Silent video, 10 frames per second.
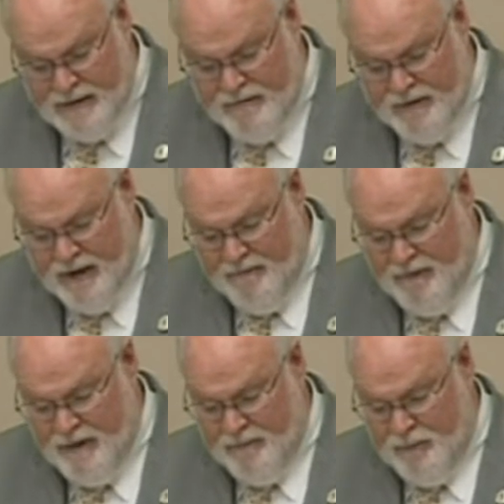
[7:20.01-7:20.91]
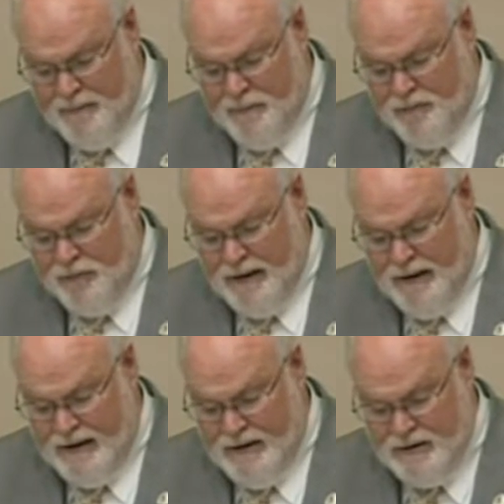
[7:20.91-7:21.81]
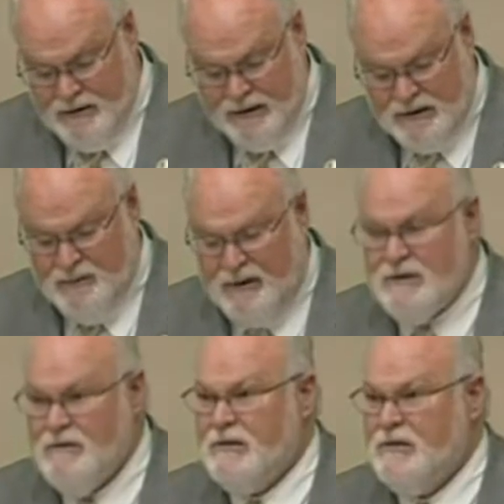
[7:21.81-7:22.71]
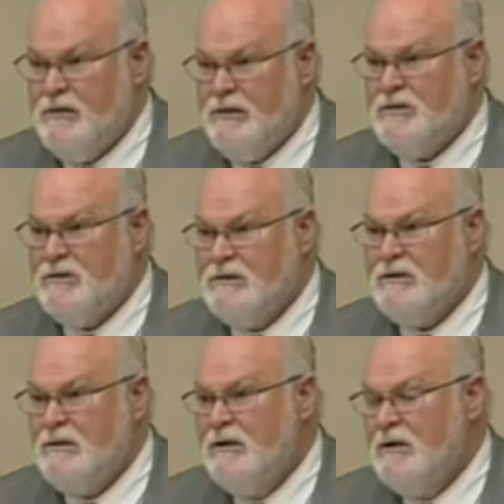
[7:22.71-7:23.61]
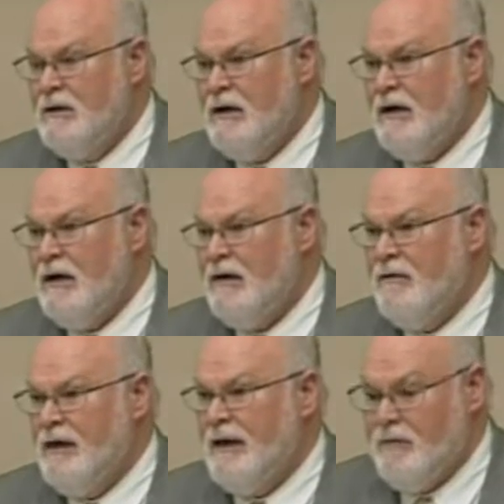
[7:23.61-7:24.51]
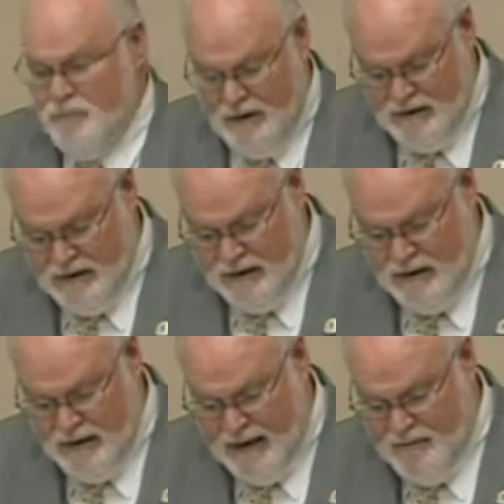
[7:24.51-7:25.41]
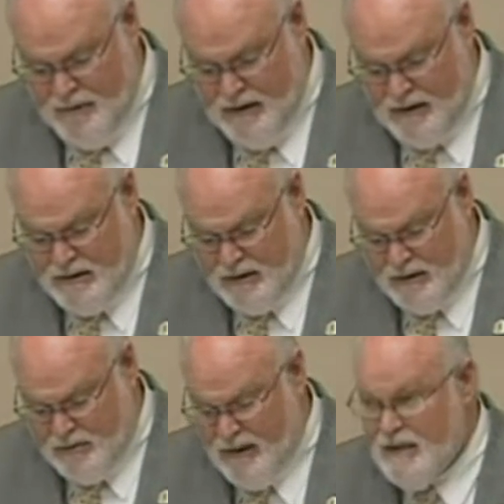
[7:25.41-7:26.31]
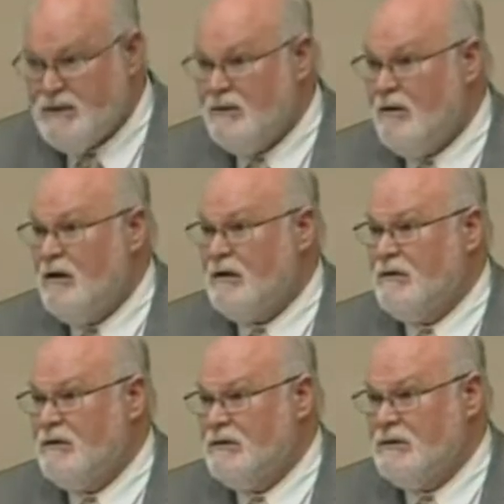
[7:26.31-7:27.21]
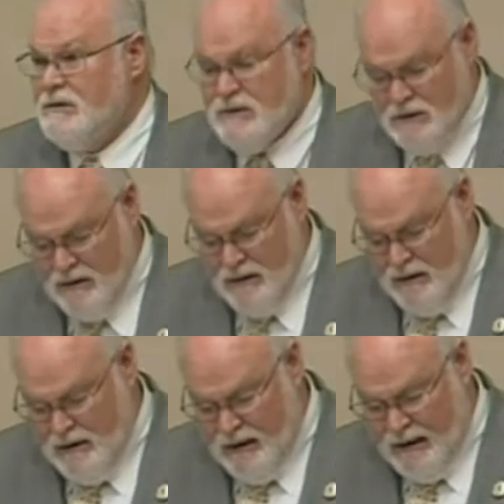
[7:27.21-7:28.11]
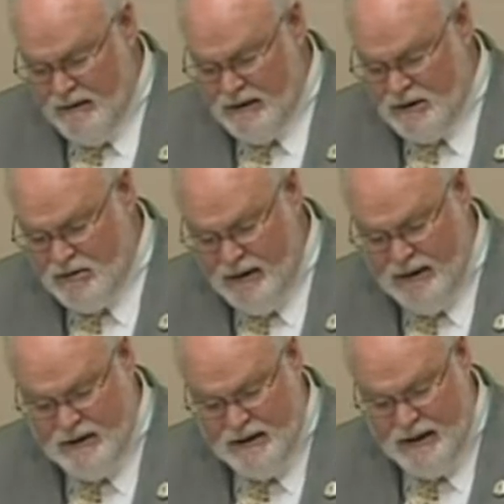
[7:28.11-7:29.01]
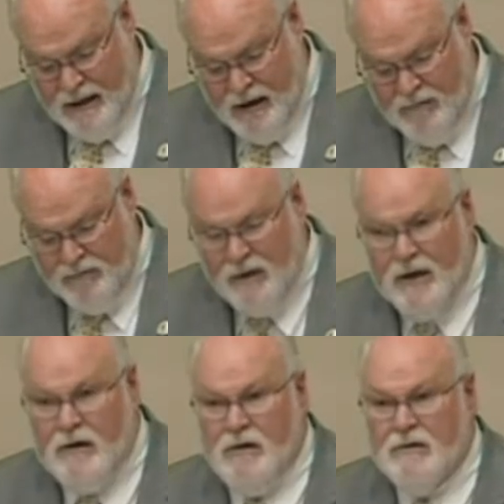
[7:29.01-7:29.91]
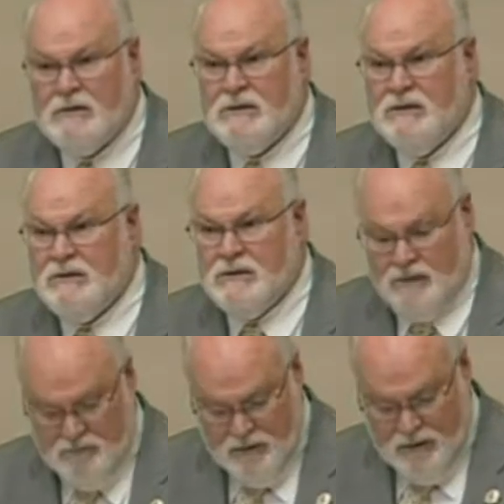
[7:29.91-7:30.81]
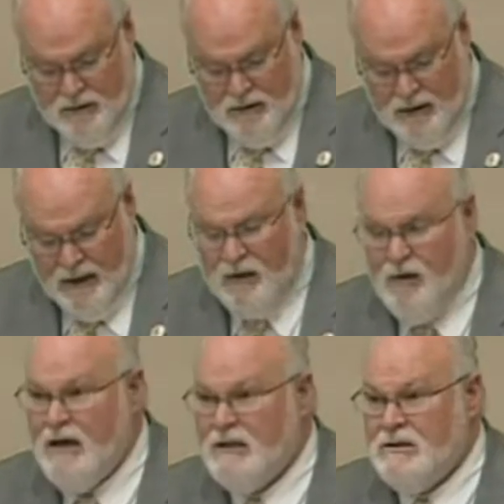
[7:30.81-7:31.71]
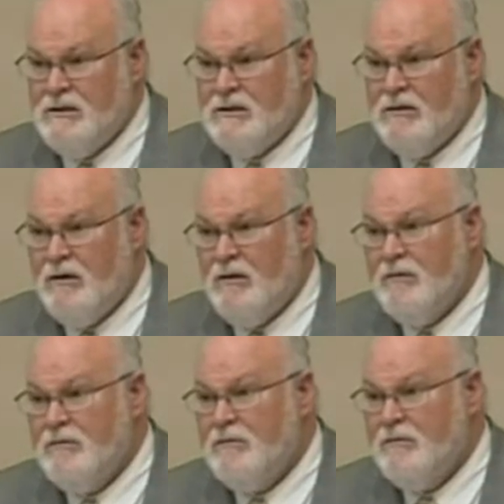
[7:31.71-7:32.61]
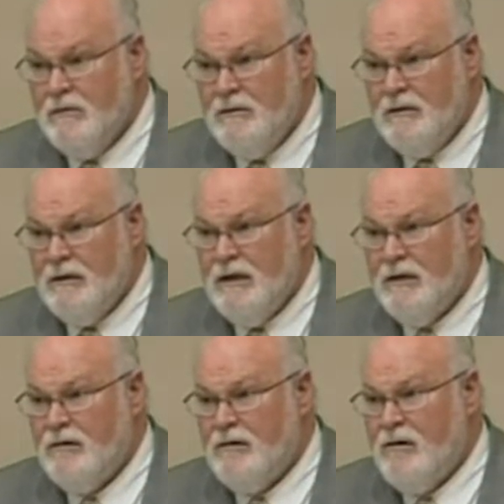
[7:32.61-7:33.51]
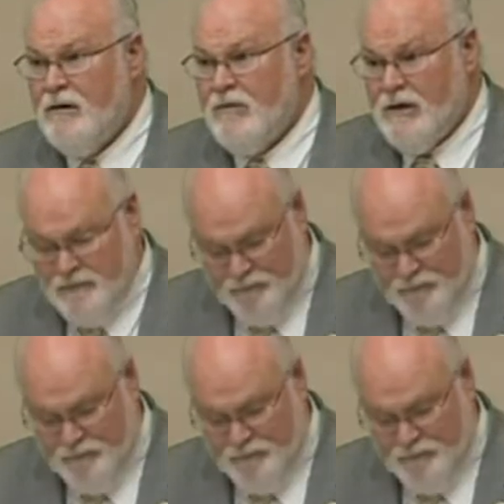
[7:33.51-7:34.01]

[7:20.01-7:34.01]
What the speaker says: of not feeding people play into expensive conditions like obesity, diabetes, and stress and heart conditions. And this strains the health care system and costs us all in the long run.